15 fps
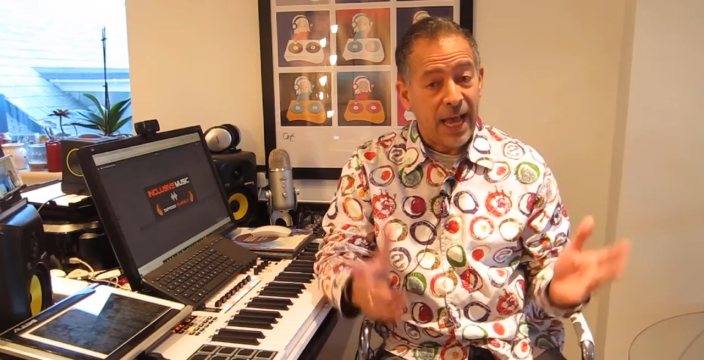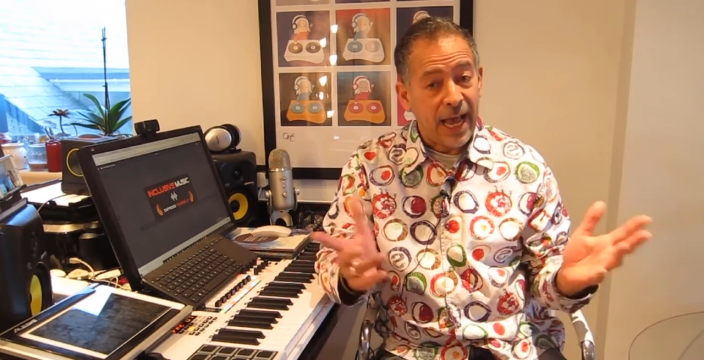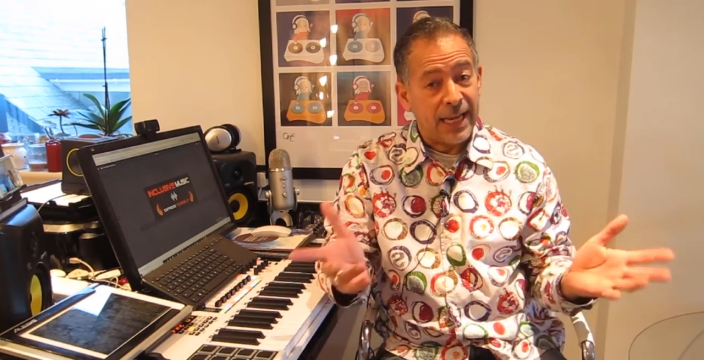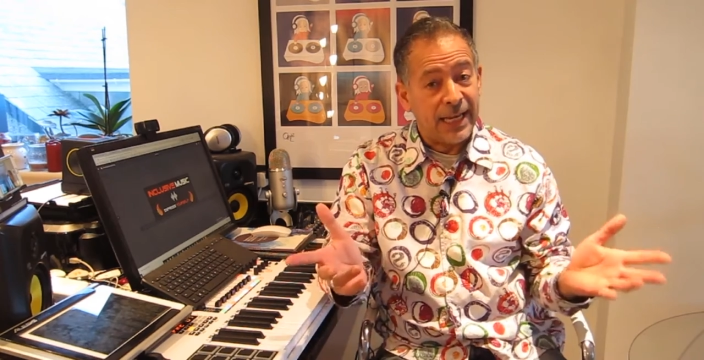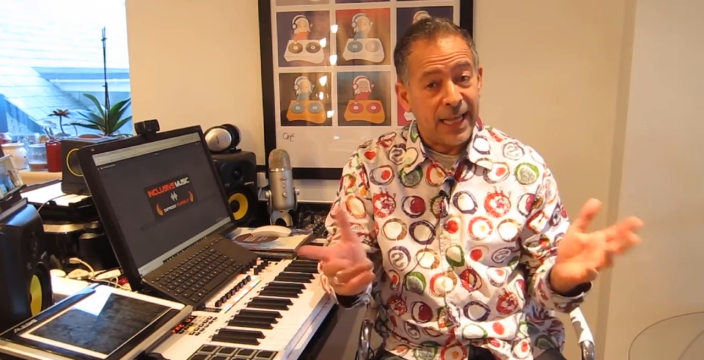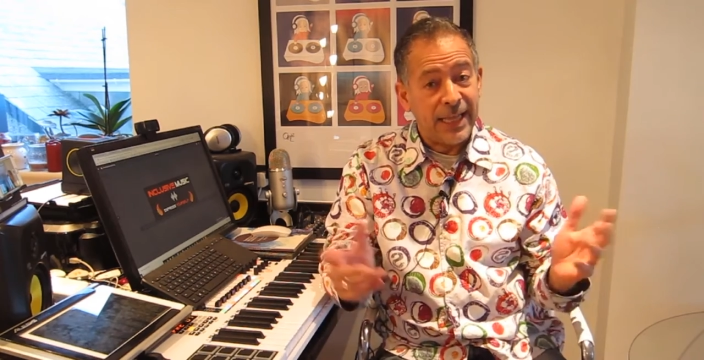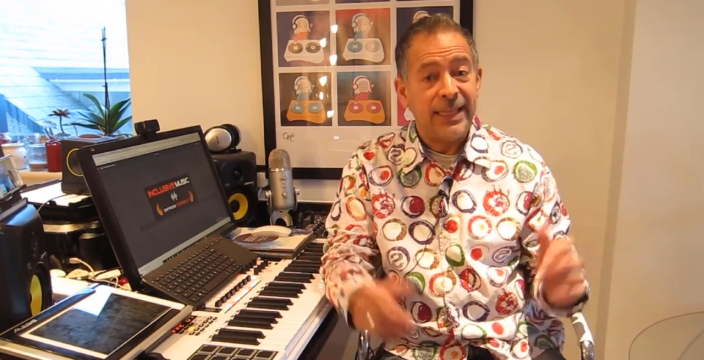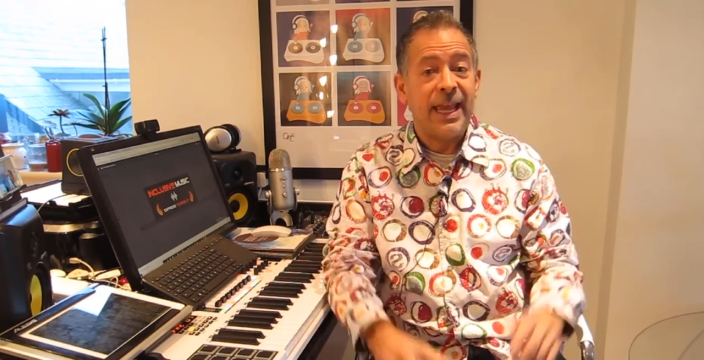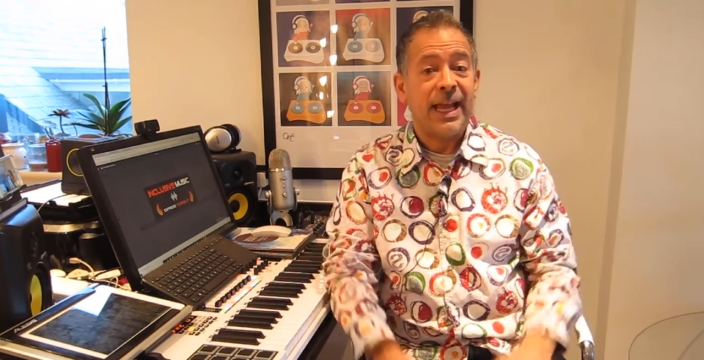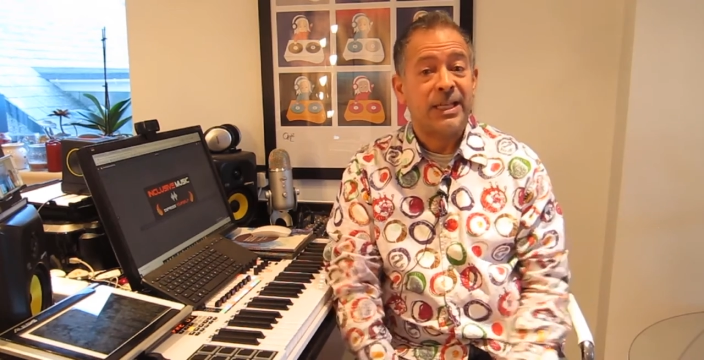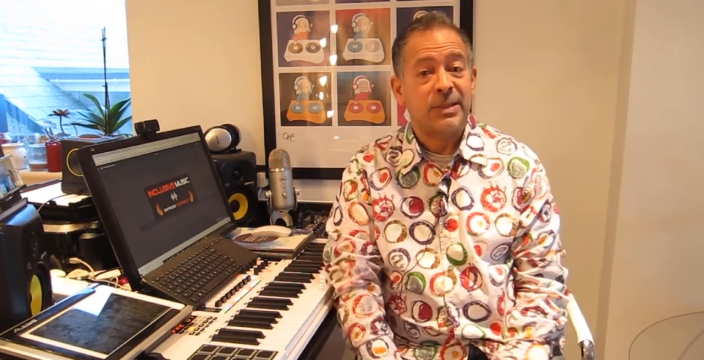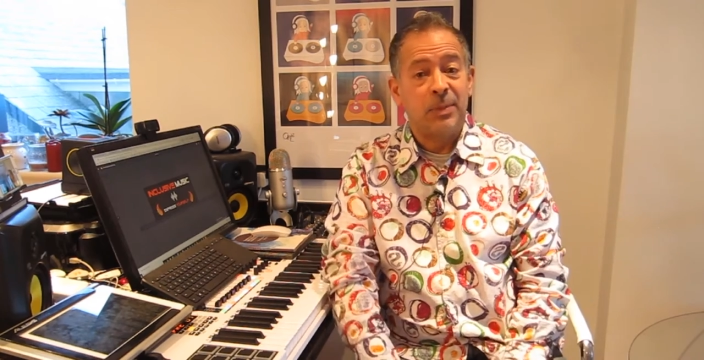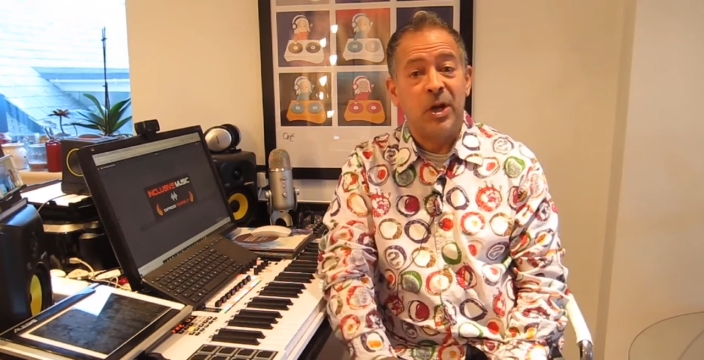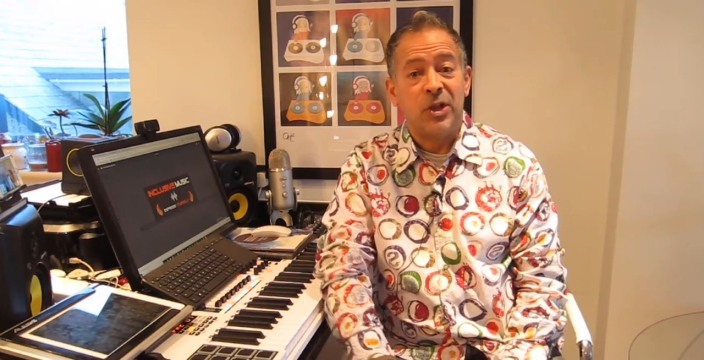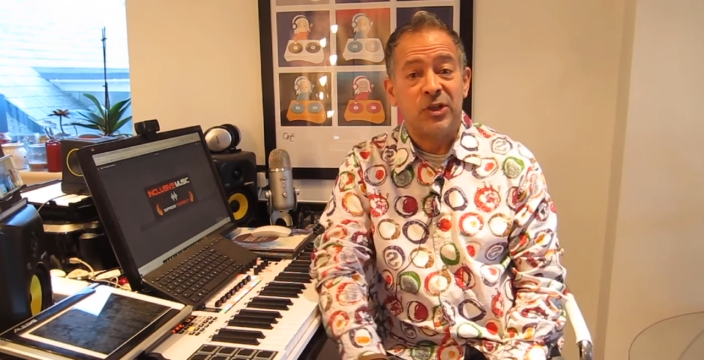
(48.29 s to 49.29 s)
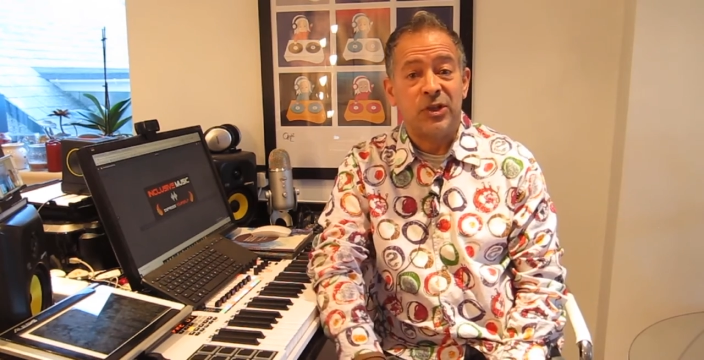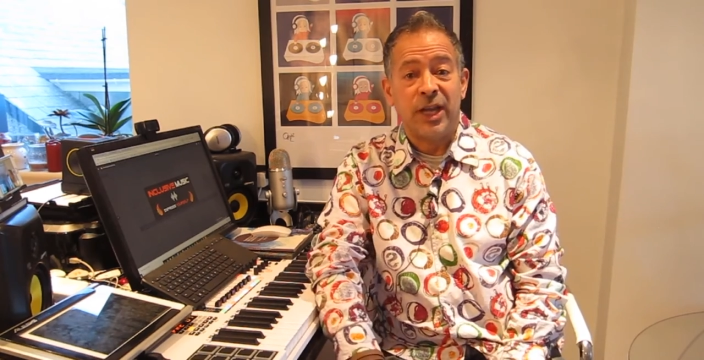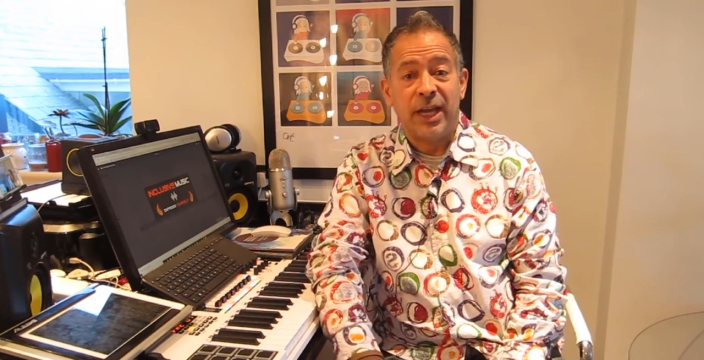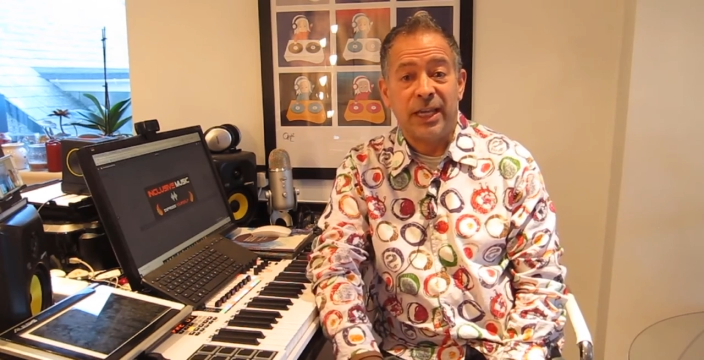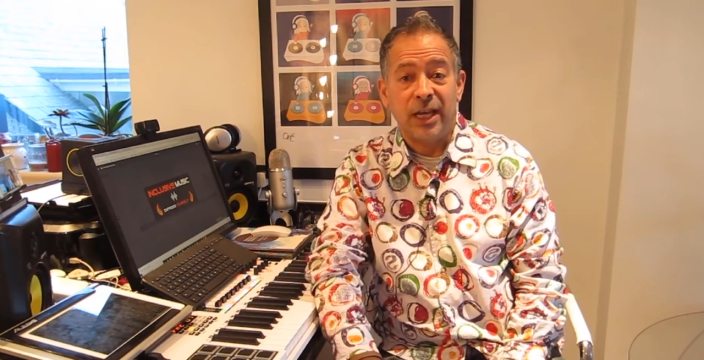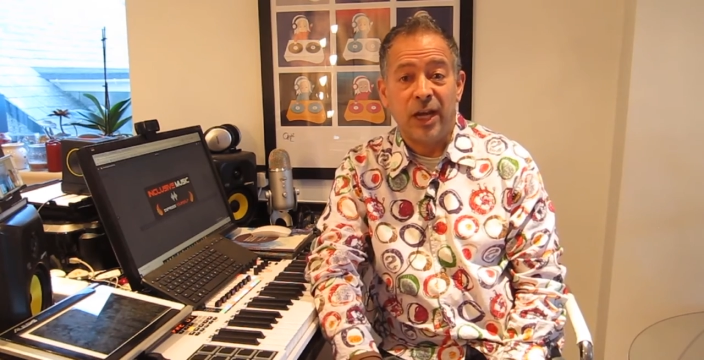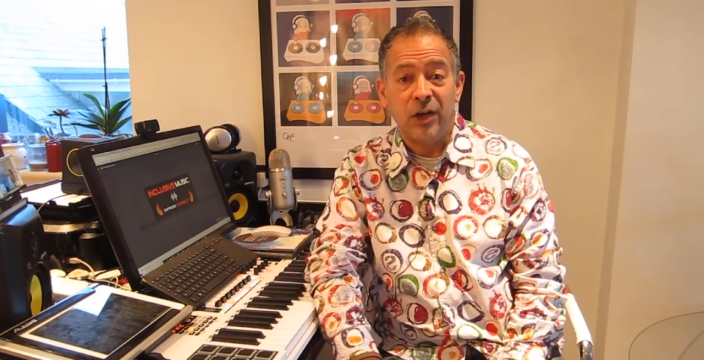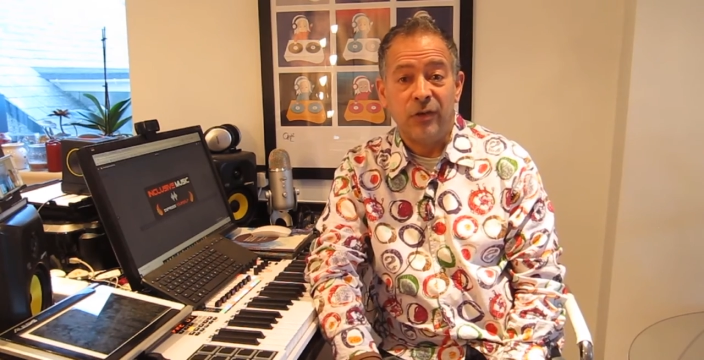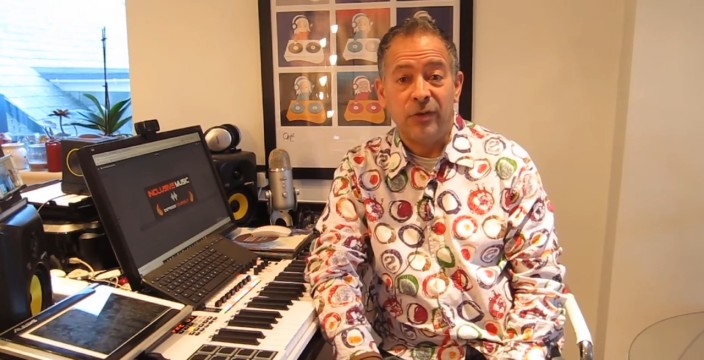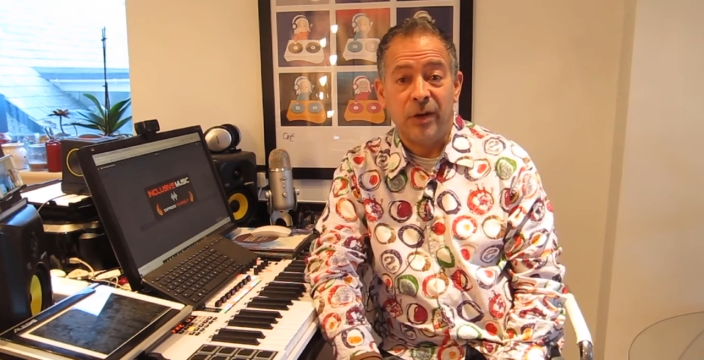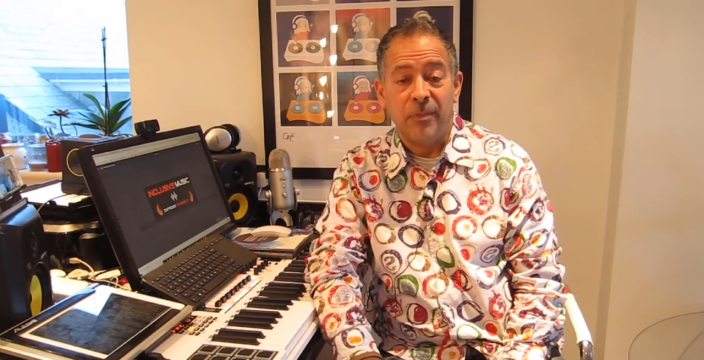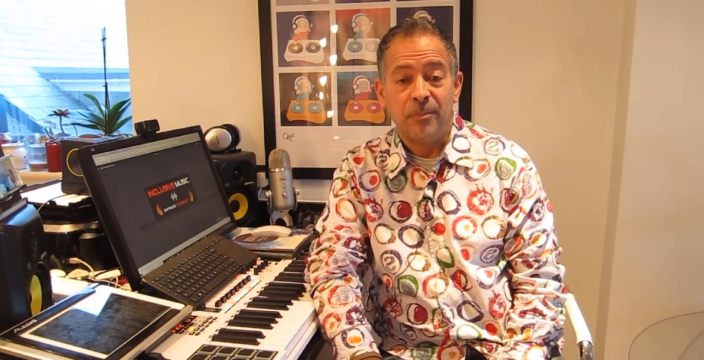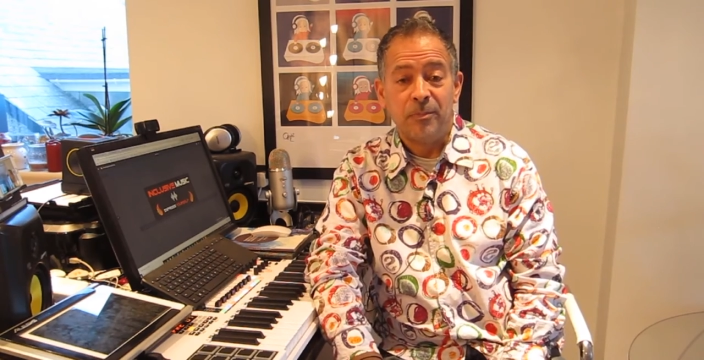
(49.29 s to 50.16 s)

and let the experts take over.